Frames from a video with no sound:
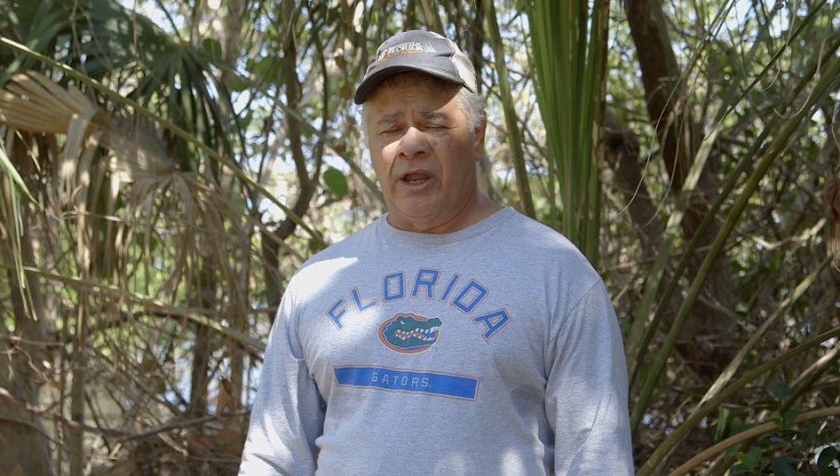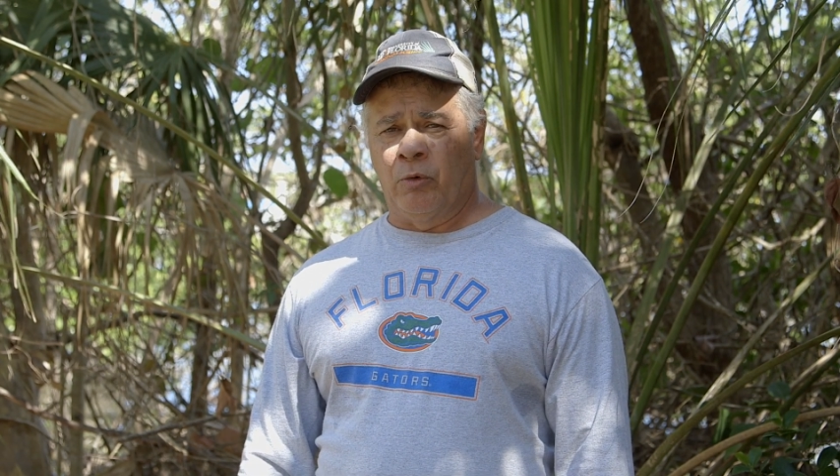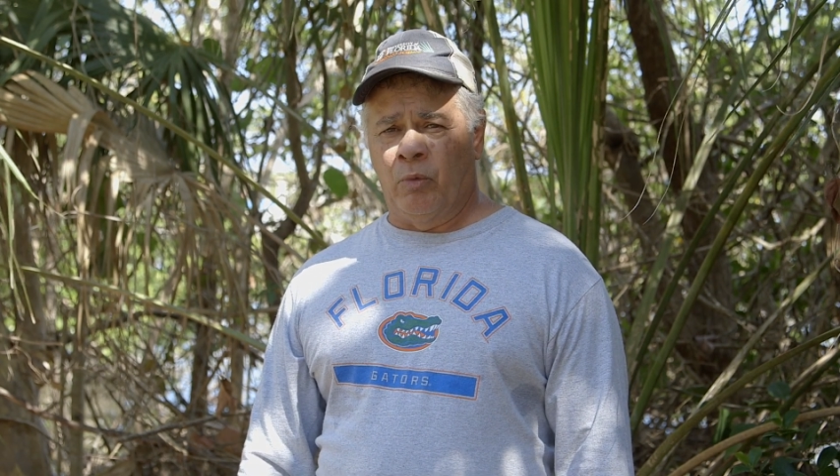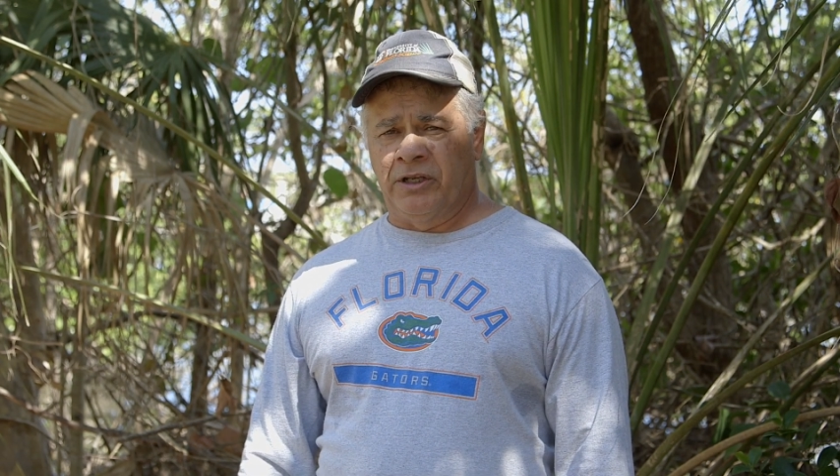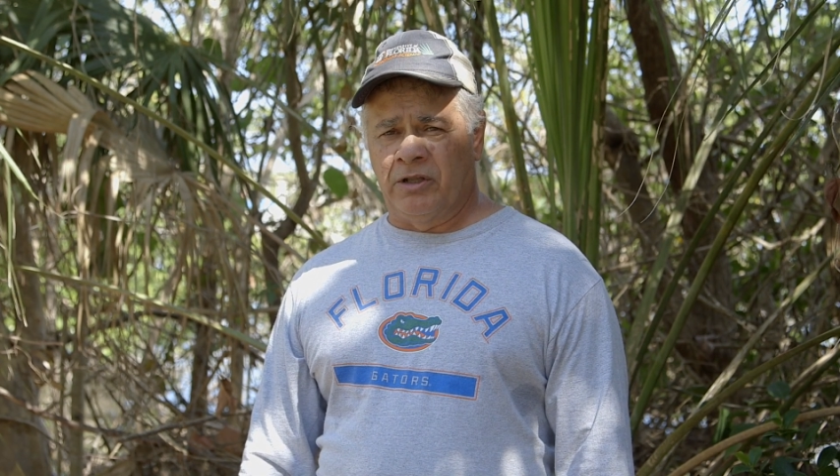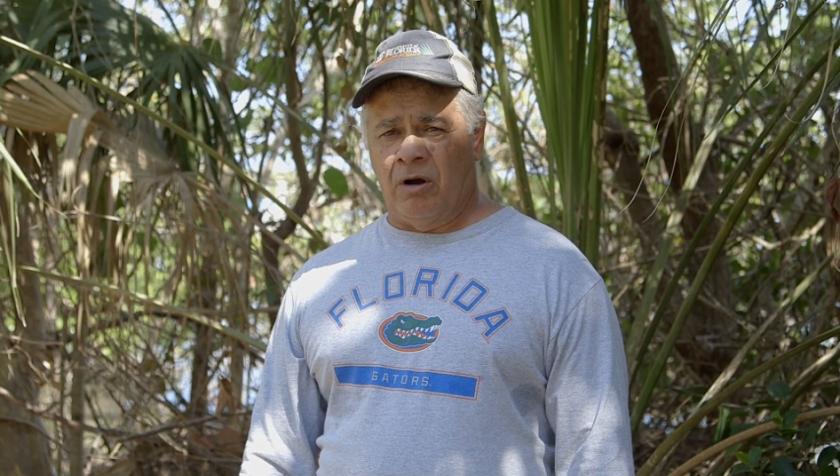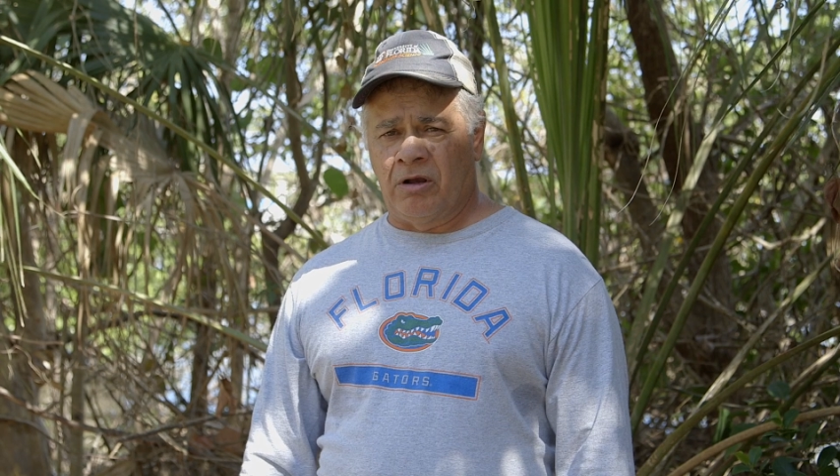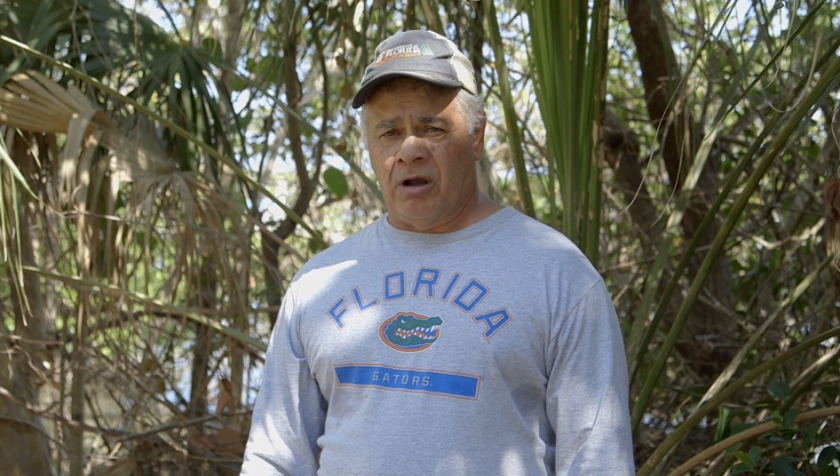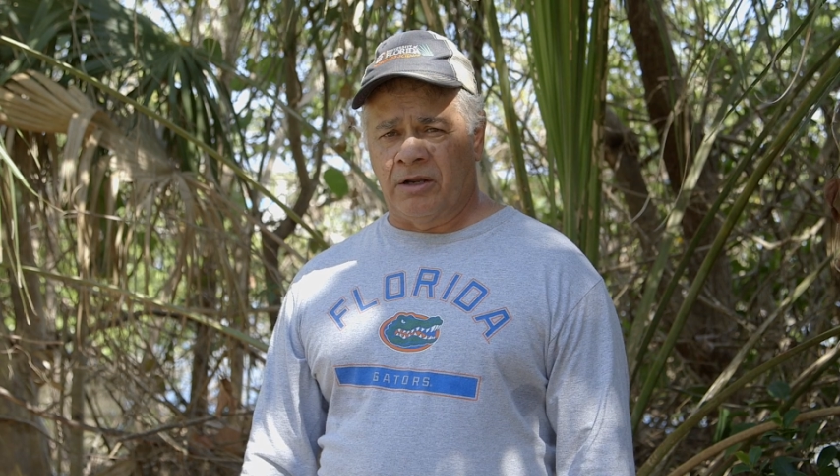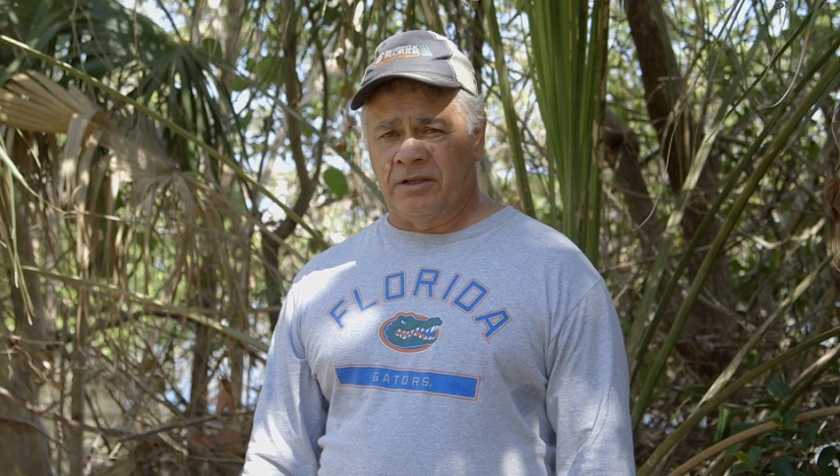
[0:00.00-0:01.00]
a window
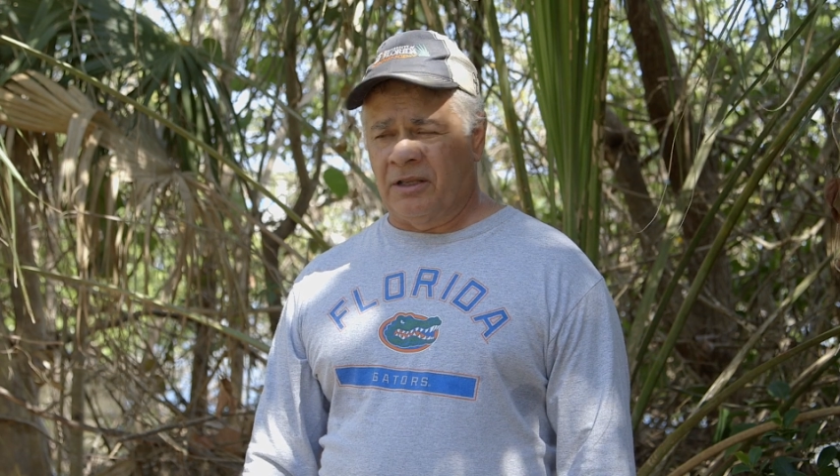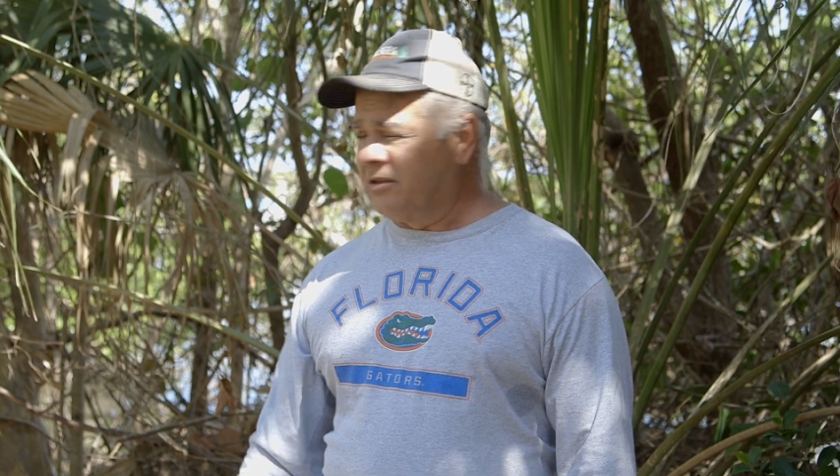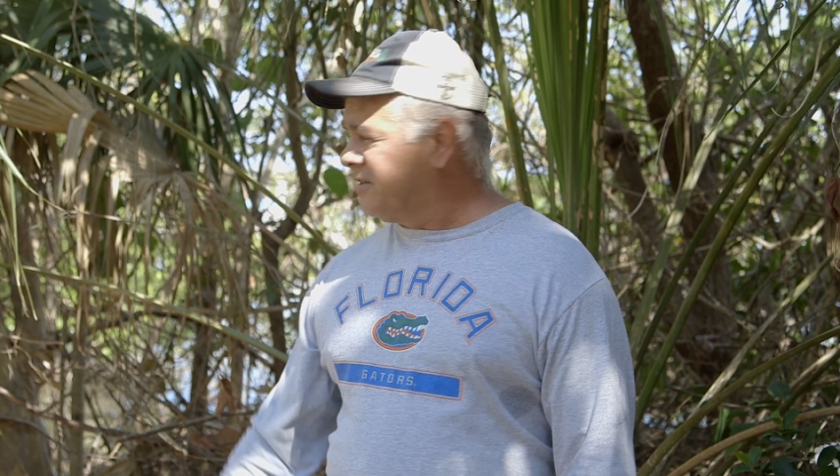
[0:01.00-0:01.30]
cut in